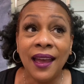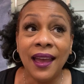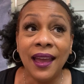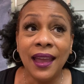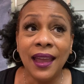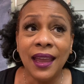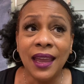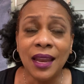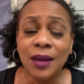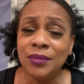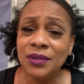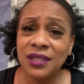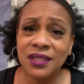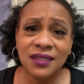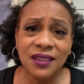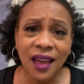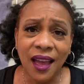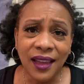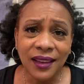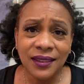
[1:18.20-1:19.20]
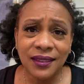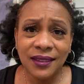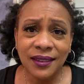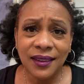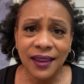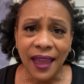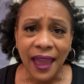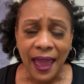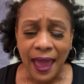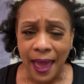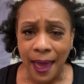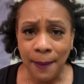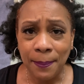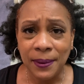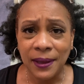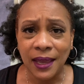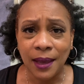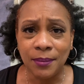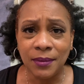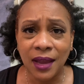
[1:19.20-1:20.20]
And I'm just not happy.
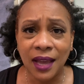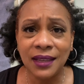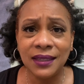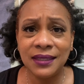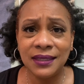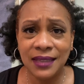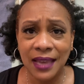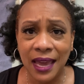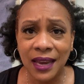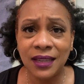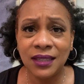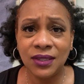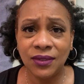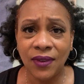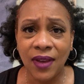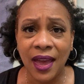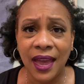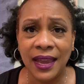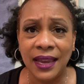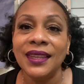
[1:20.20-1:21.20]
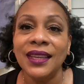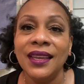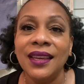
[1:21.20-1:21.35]
I'm not satisfied.